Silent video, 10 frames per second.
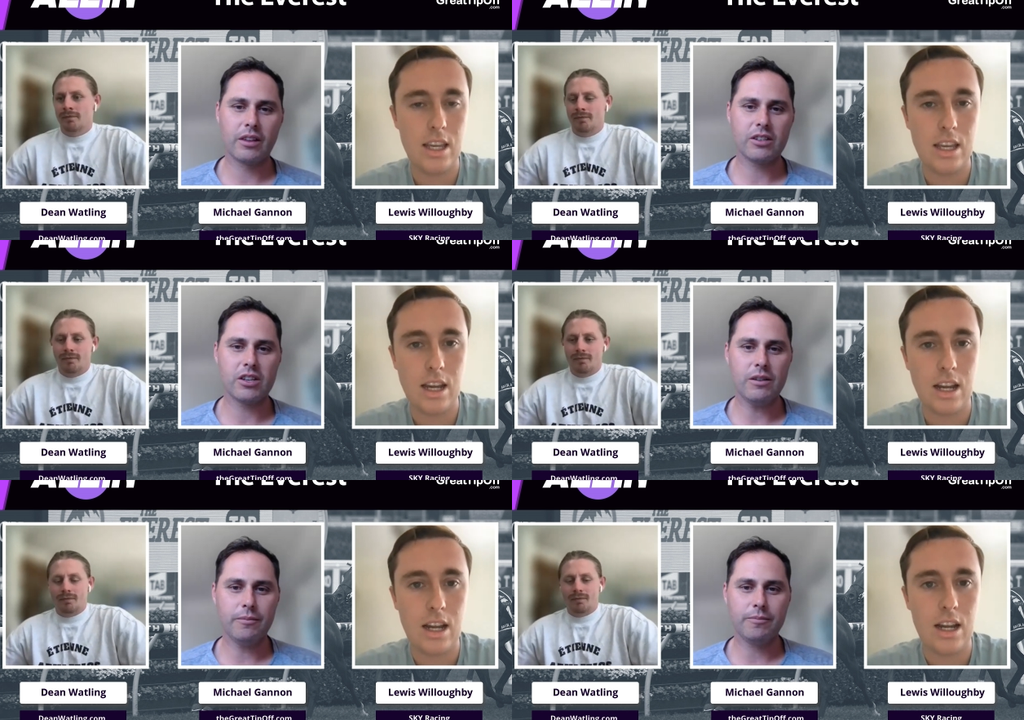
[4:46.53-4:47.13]

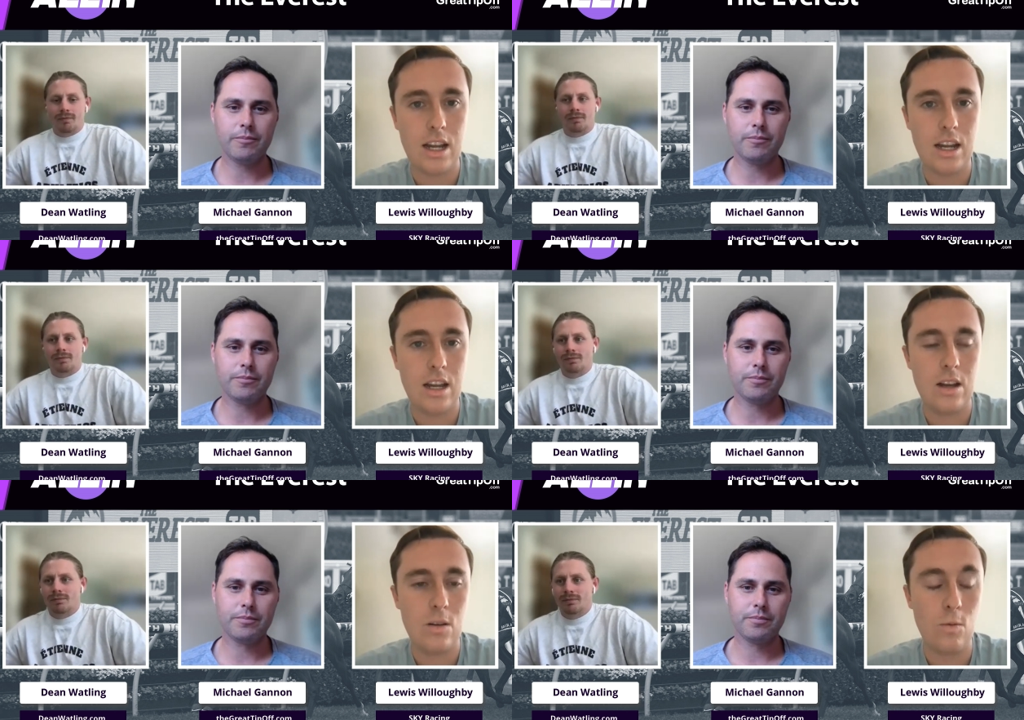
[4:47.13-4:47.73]
Speaker 1: this year?
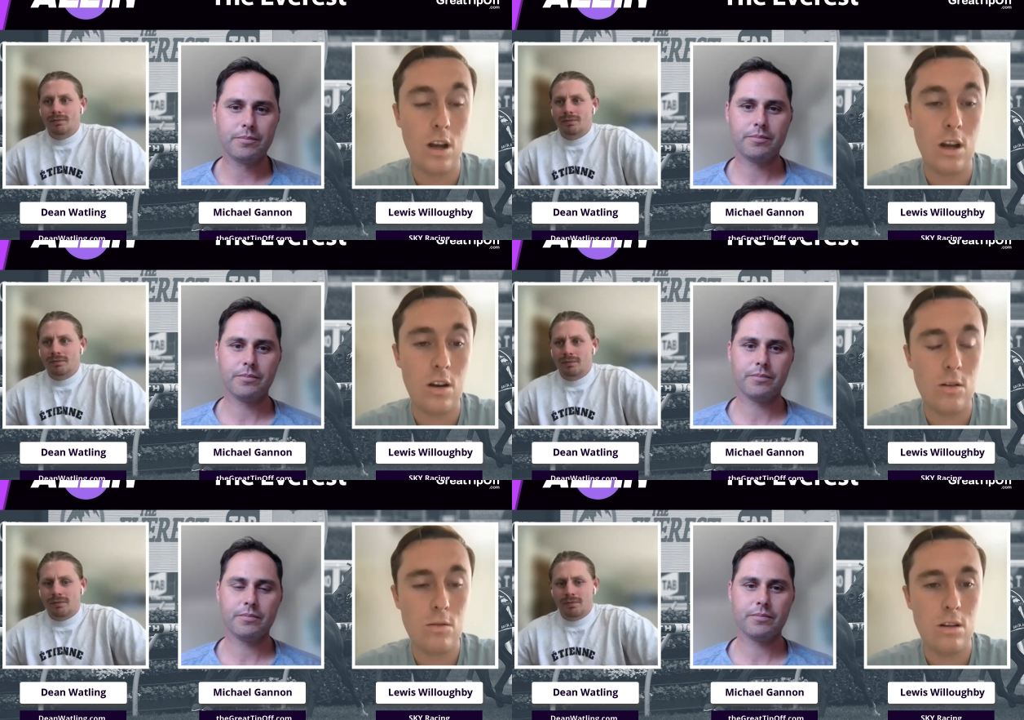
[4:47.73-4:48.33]

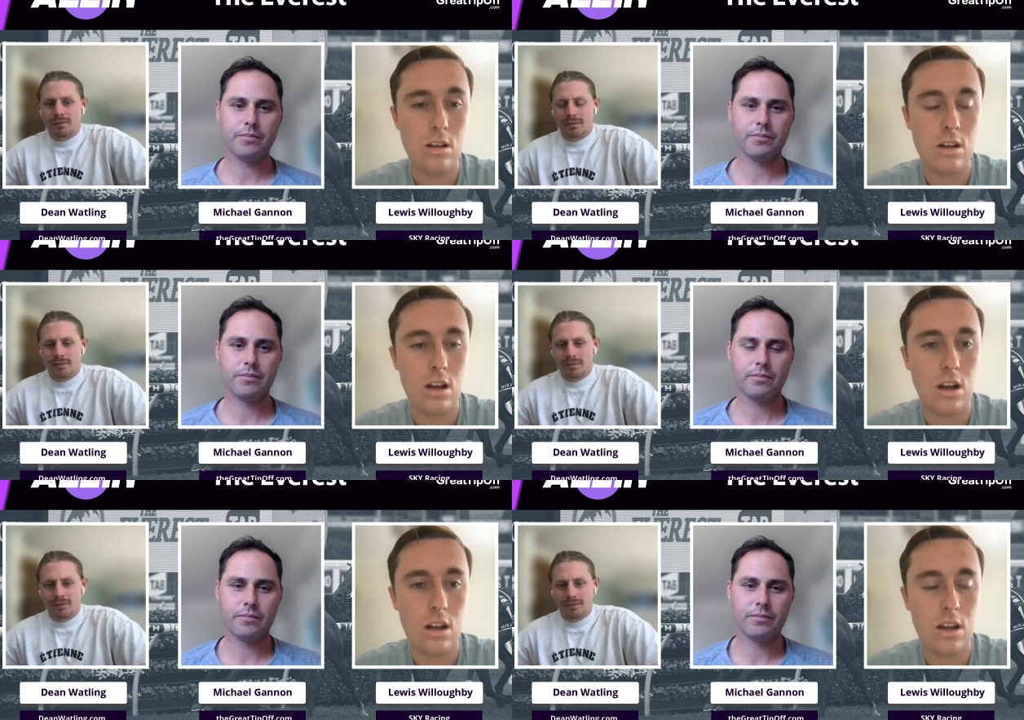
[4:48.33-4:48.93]
Well,
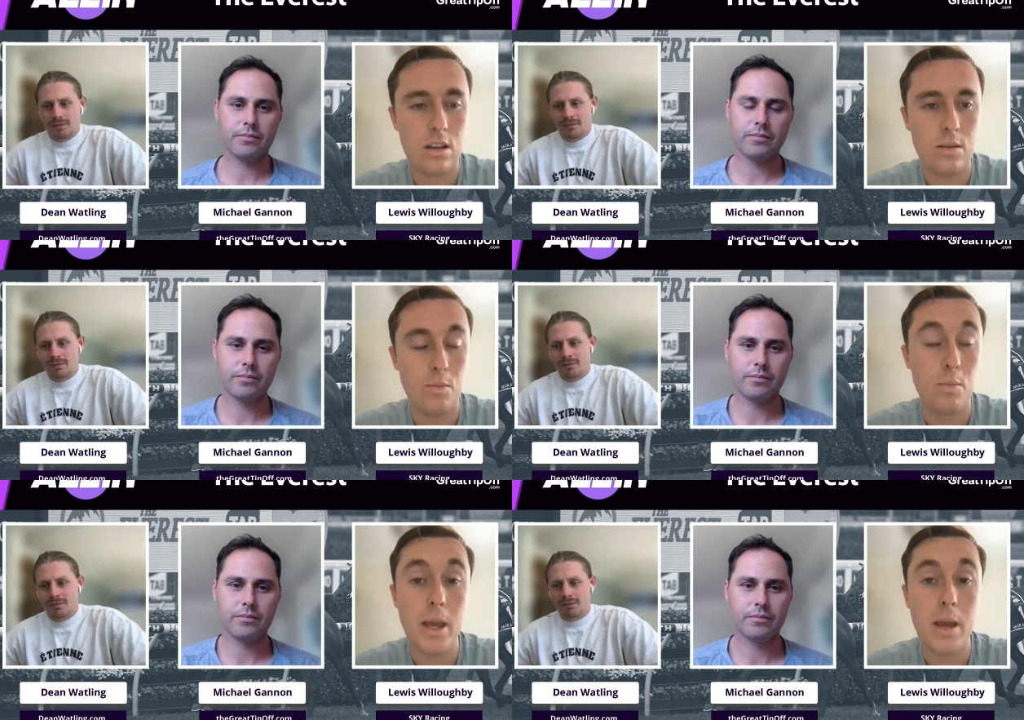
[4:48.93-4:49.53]

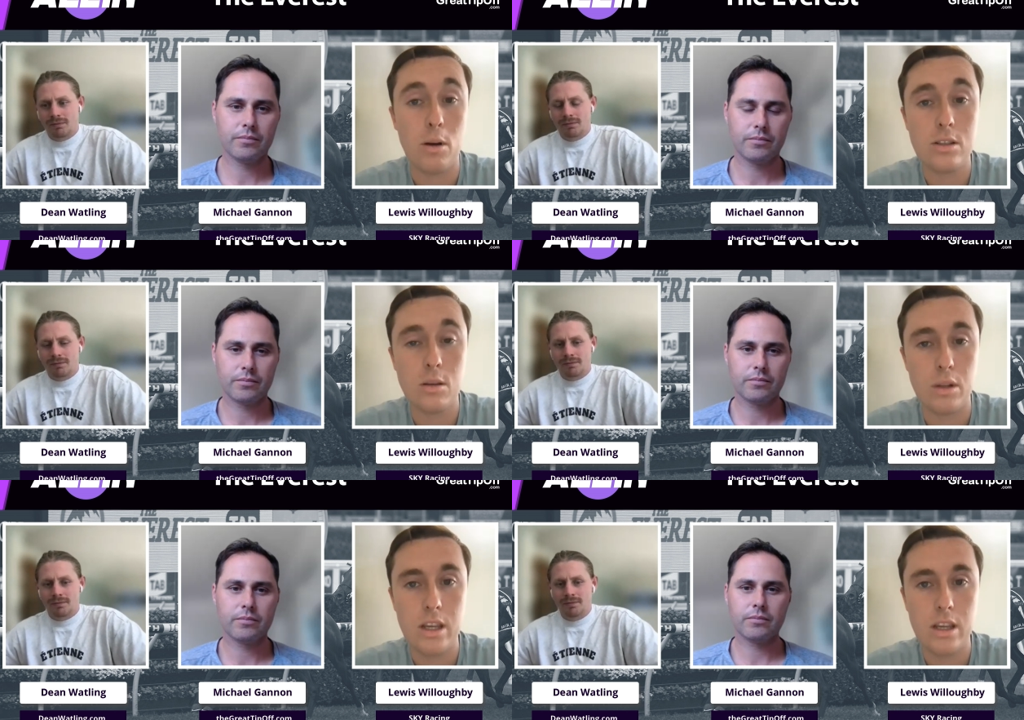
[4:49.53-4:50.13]
yeah,
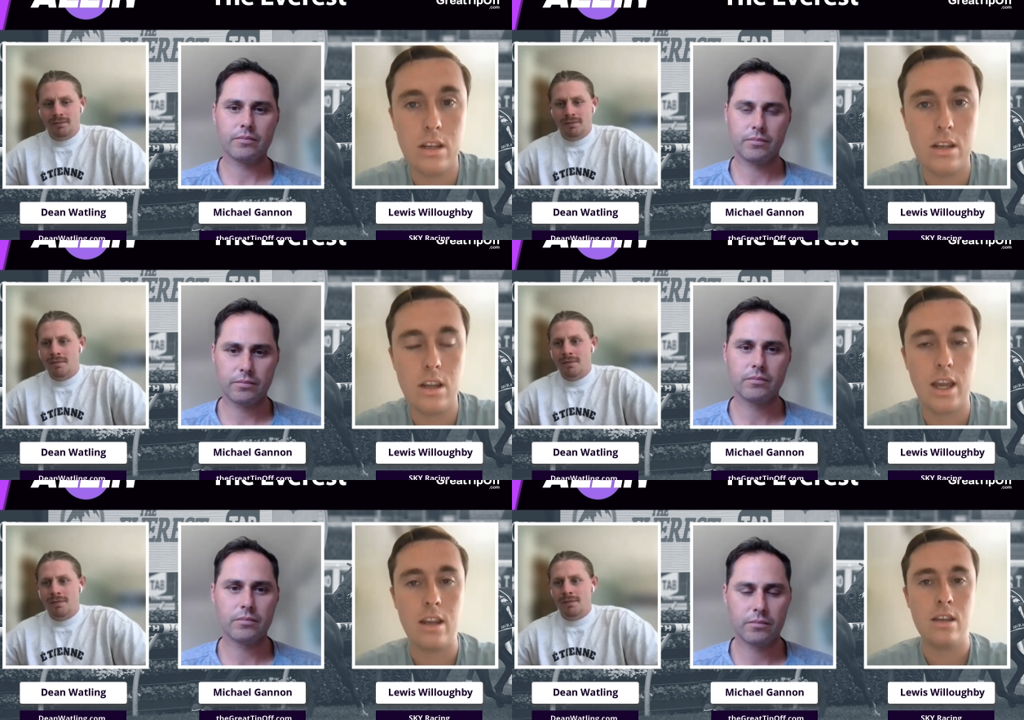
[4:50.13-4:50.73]
possibly.
Speaker 2: And
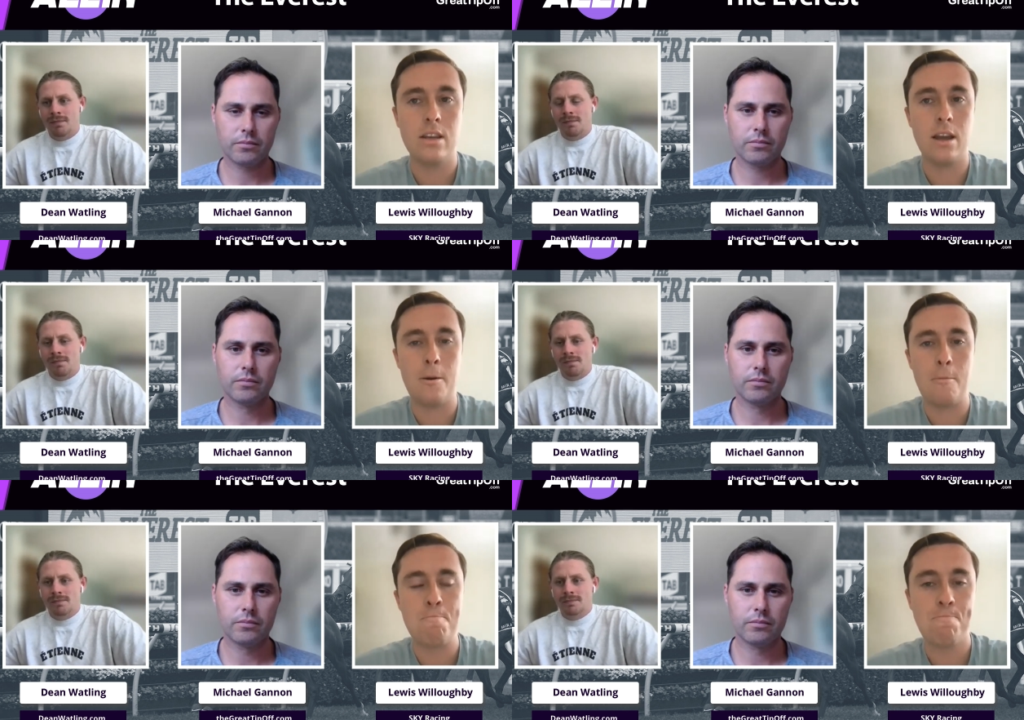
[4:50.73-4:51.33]
and
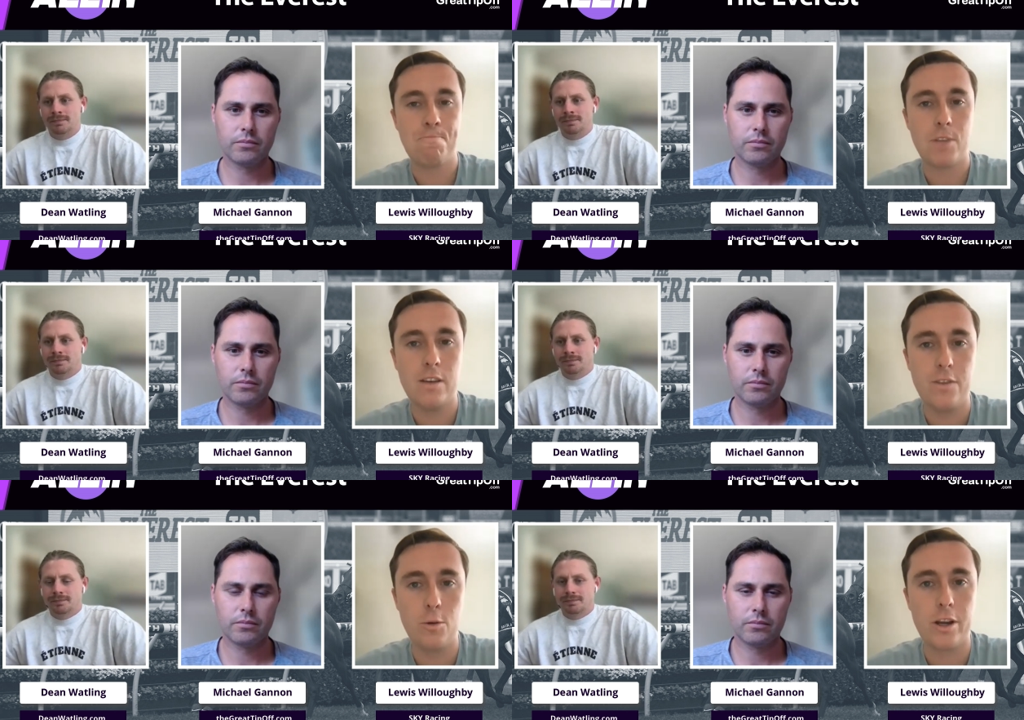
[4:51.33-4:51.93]
um, if
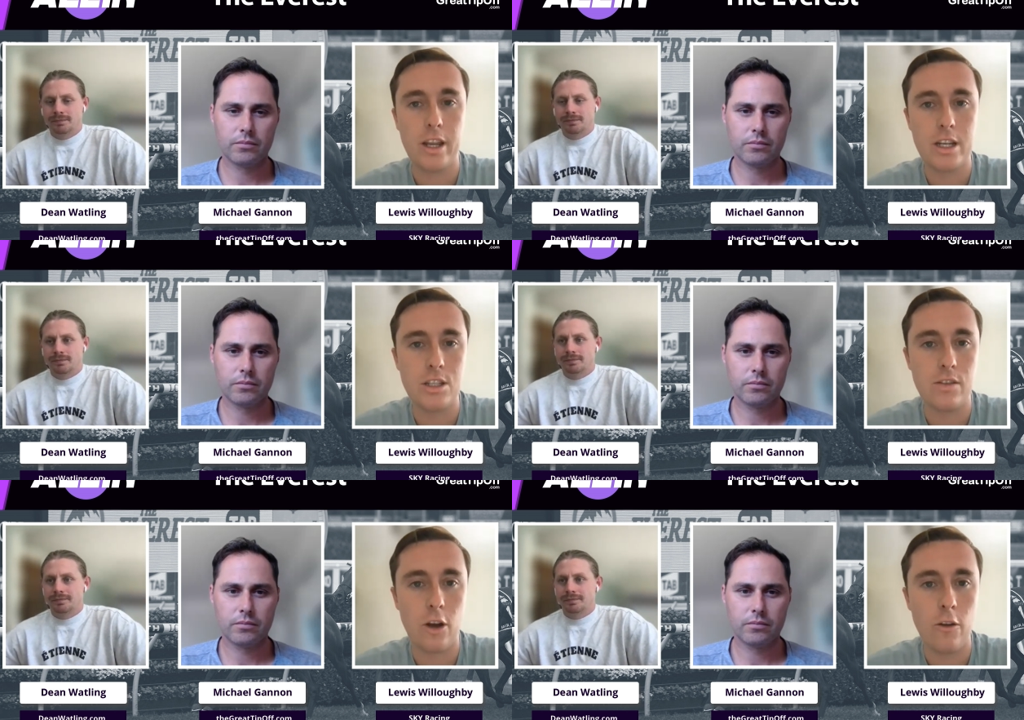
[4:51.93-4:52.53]
you were connections
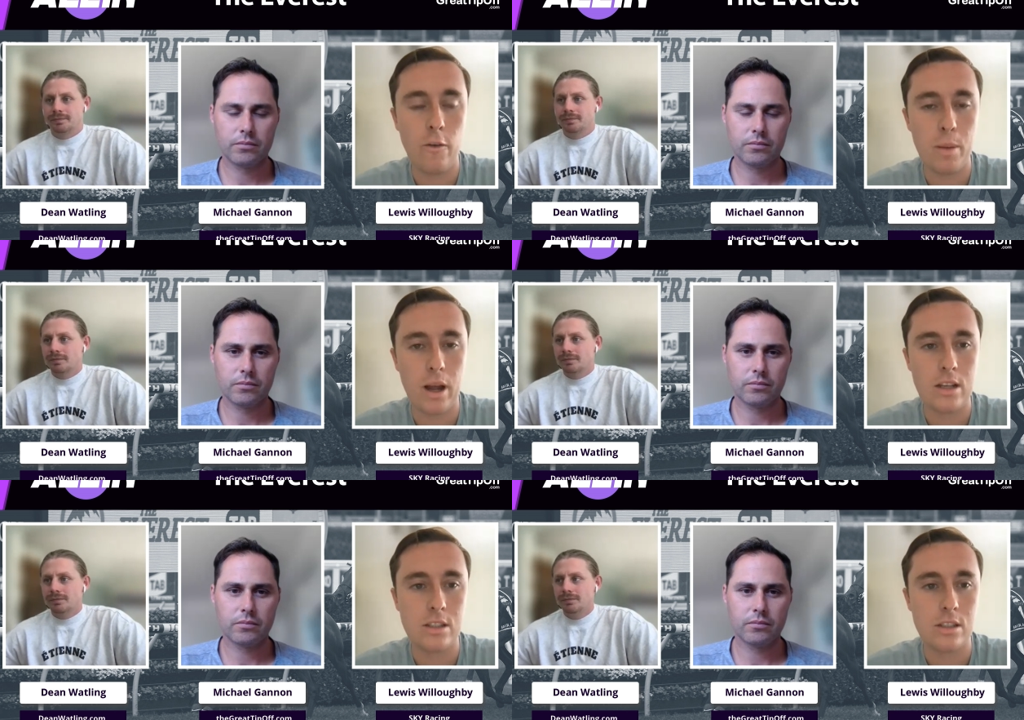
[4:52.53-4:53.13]
of
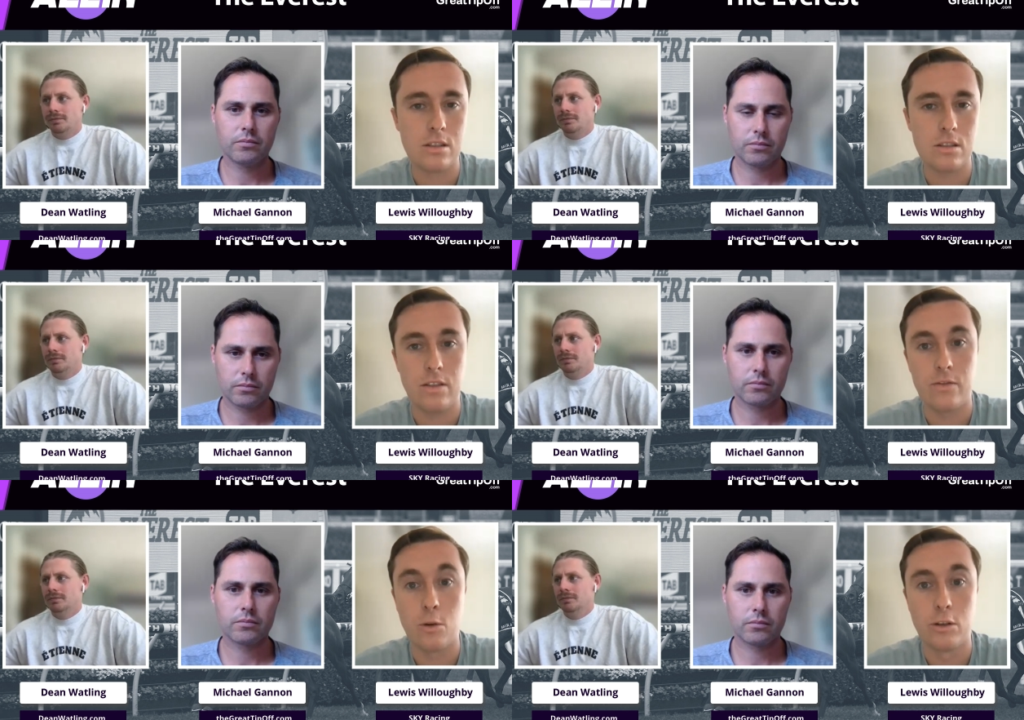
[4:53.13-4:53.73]
overpass, you'd, you'd
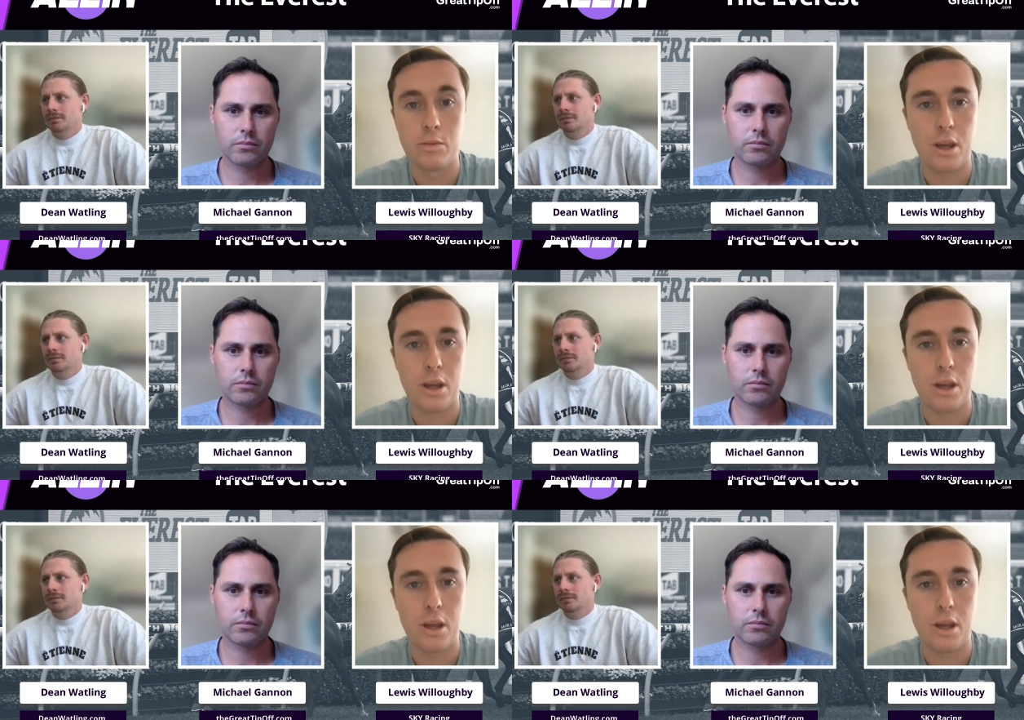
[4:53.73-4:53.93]
of course be